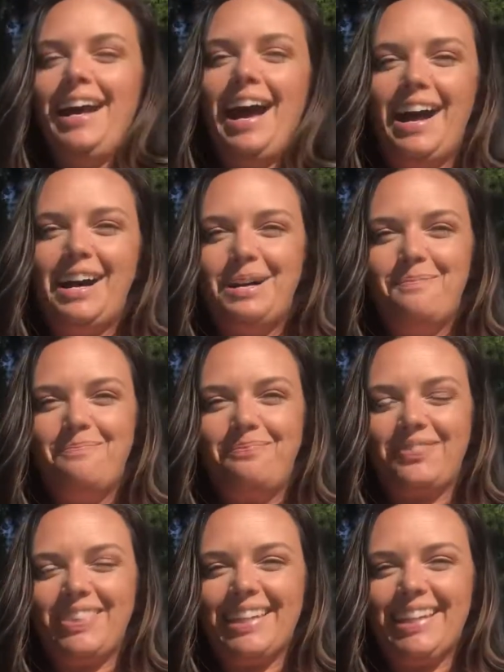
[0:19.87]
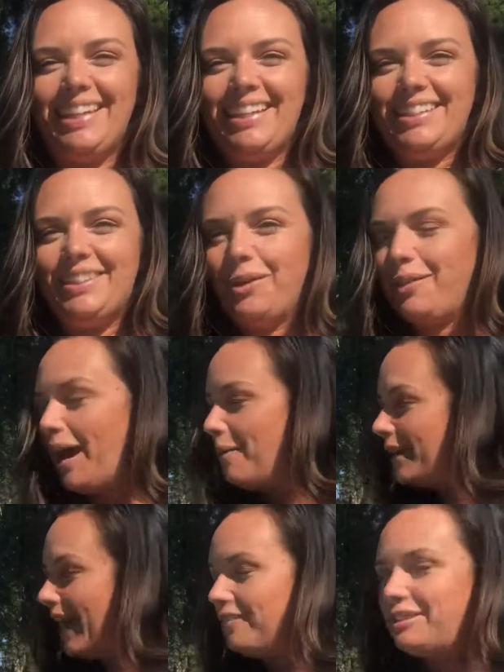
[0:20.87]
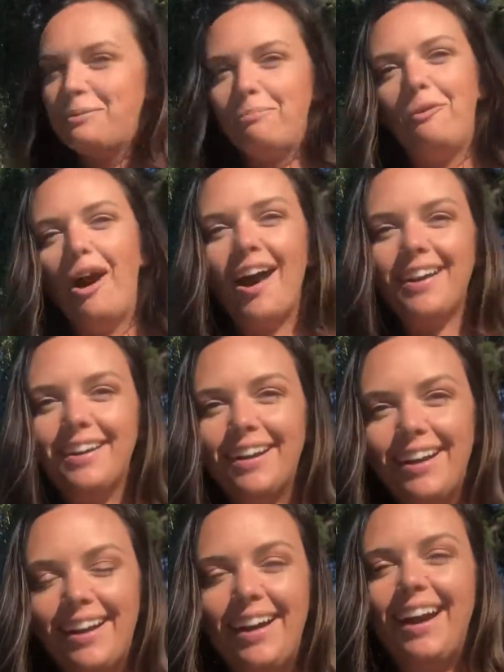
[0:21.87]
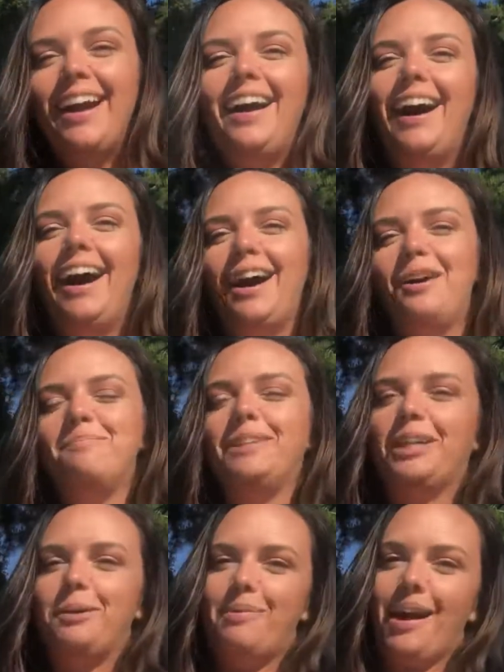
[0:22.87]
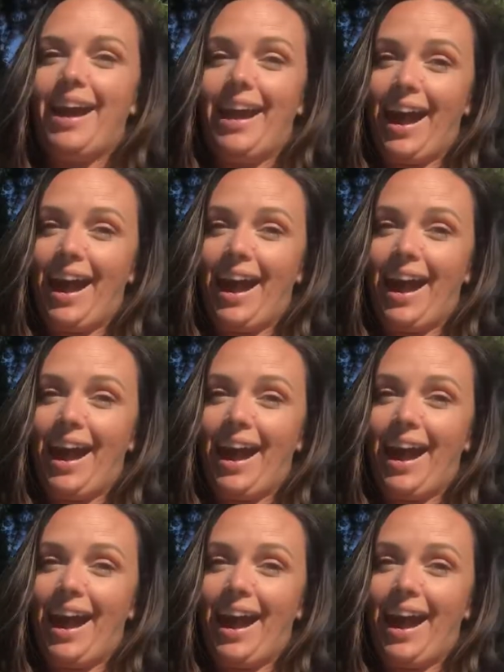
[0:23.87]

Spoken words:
So that we have some water nearby.